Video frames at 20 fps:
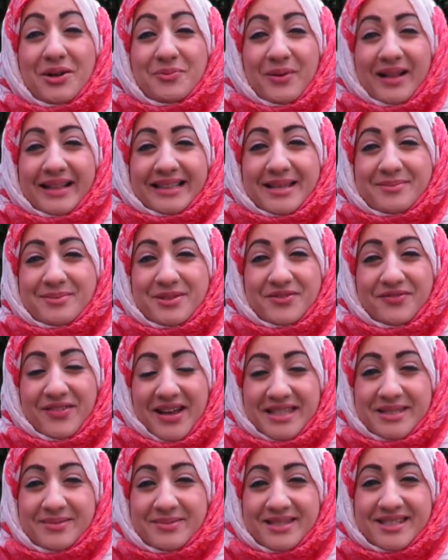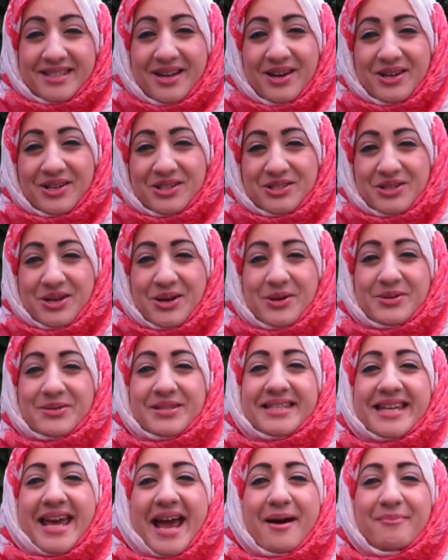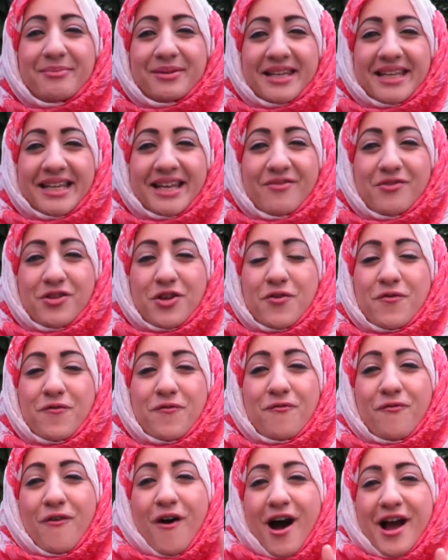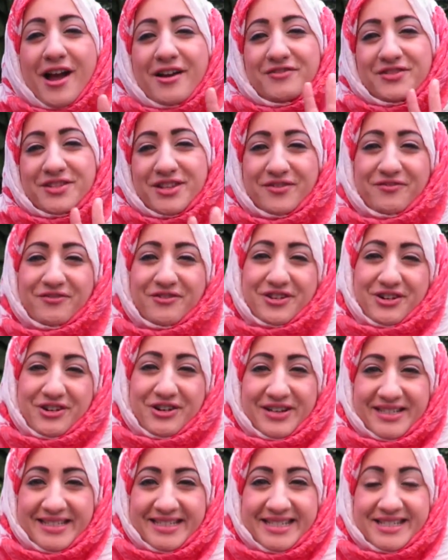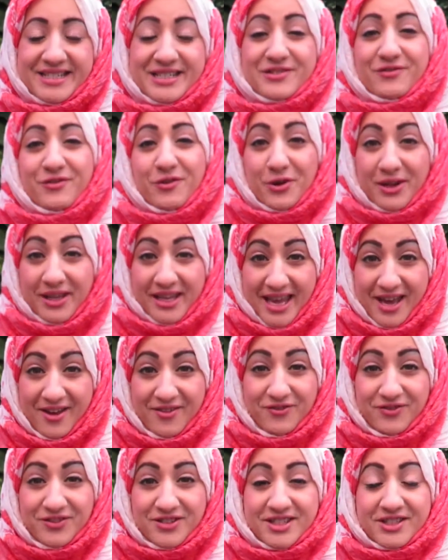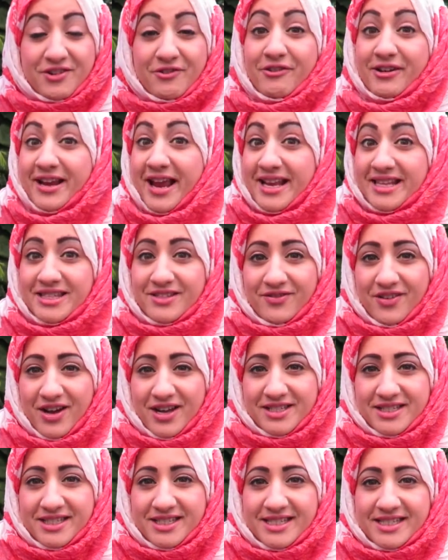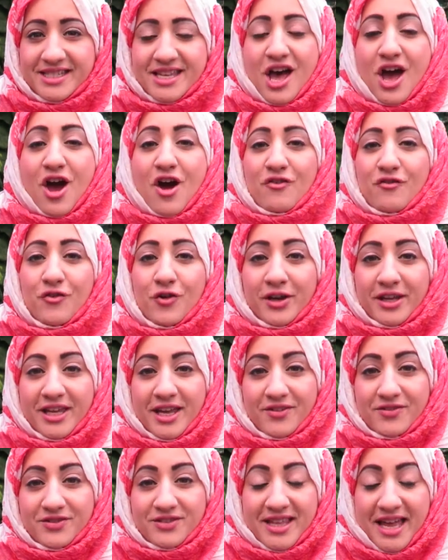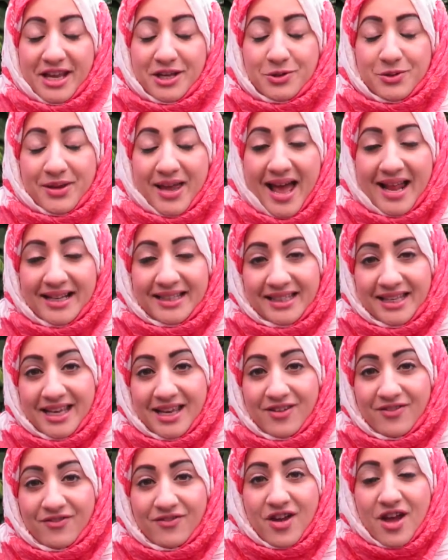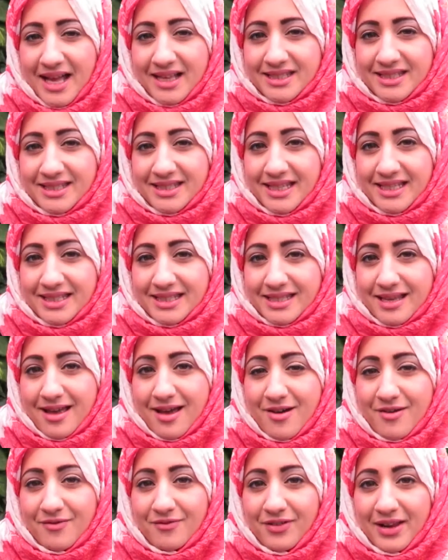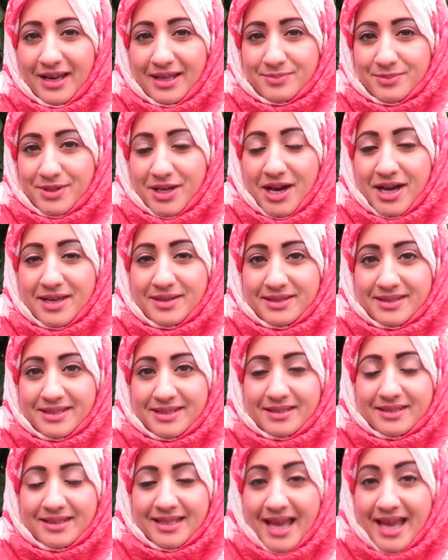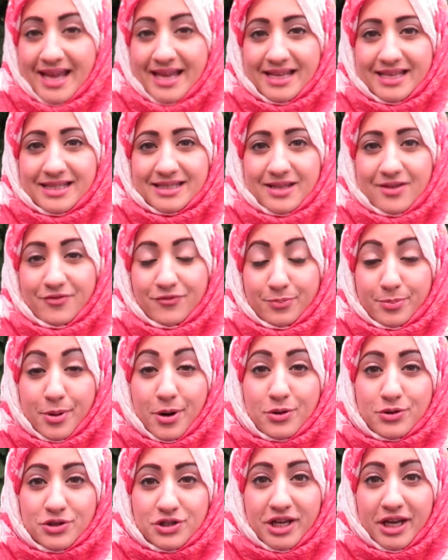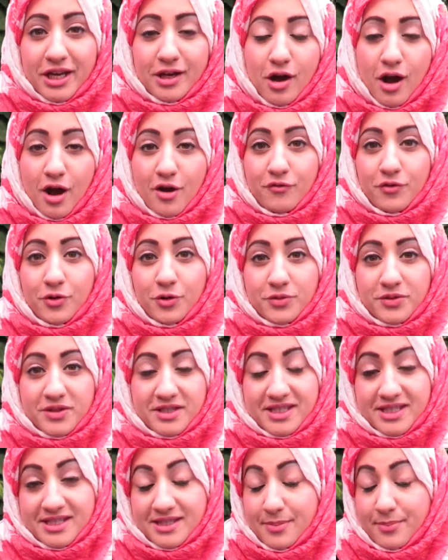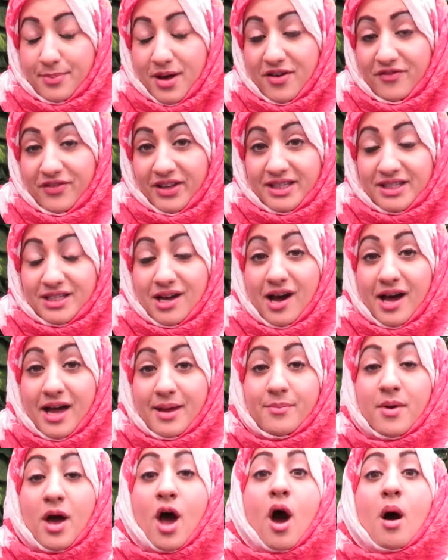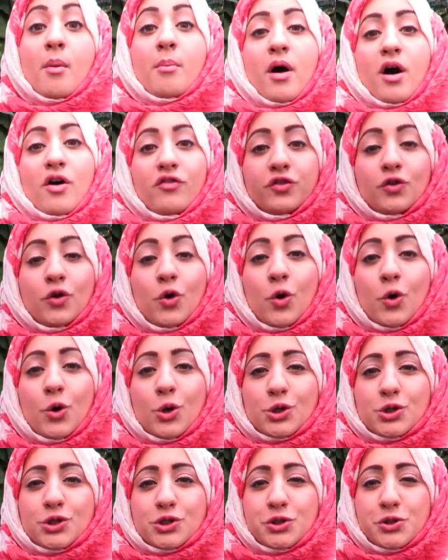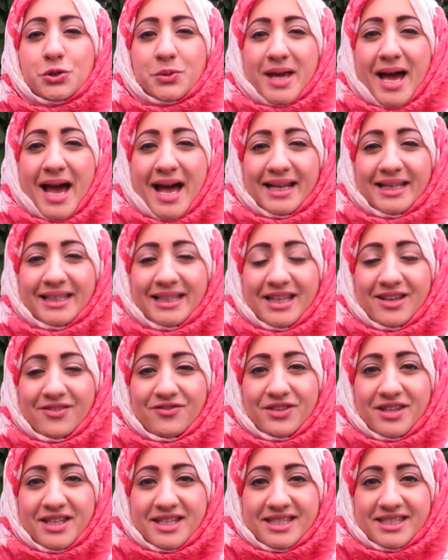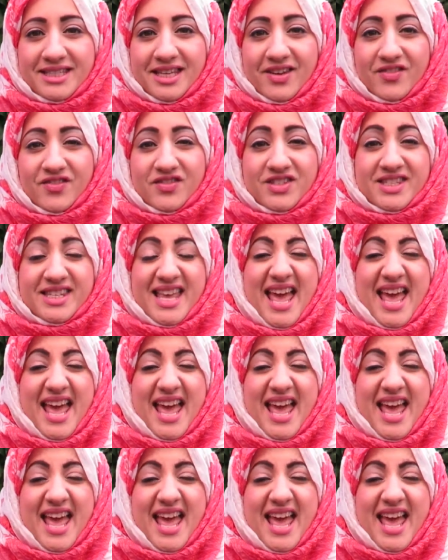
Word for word: welcome to Fatema's Art Show. Today I'm going to give you five different ideas for gifts, creative ideas for gifts that you can give. And since um, Valentine's Day is approaching, I thought this is the perfect time. But of course, you can give these gifts